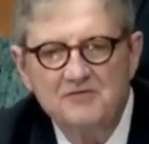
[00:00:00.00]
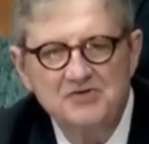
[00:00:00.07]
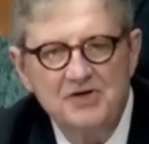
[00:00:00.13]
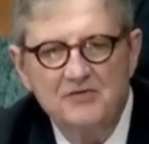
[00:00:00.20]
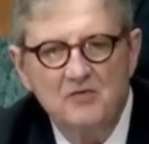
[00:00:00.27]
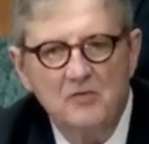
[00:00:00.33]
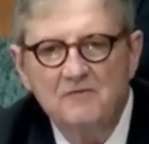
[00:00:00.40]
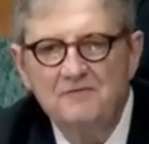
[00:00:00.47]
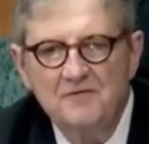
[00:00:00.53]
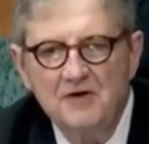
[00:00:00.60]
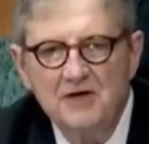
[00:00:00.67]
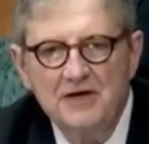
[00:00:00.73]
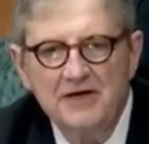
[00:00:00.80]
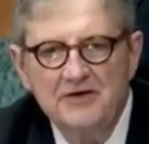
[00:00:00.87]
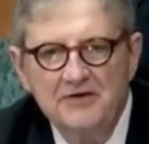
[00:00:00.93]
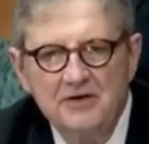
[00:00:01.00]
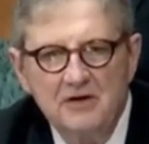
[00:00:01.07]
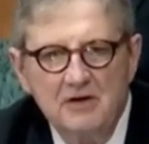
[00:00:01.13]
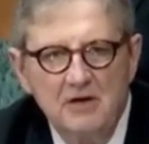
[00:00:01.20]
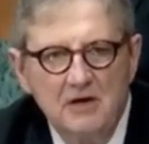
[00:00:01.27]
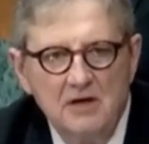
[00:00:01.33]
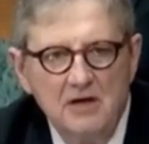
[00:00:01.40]
general fund
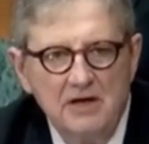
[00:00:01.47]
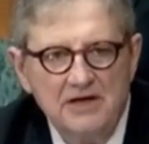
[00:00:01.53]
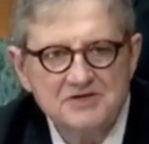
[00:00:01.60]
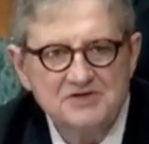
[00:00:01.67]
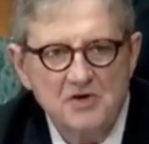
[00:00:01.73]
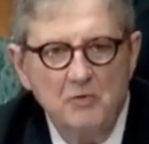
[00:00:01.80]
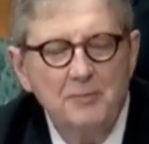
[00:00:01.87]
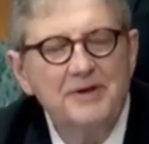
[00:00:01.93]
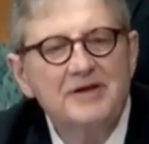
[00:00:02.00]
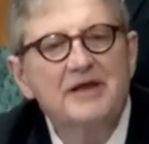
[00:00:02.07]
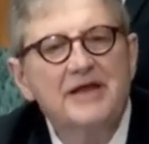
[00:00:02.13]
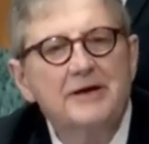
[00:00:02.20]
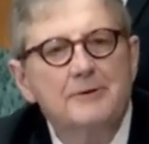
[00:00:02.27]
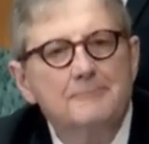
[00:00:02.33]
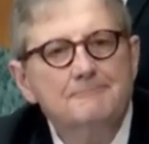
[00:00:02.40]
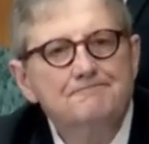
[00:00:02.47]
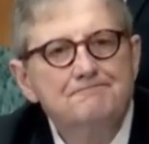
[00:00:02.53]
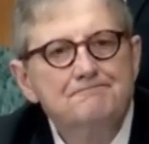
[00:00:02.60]
is no big deal.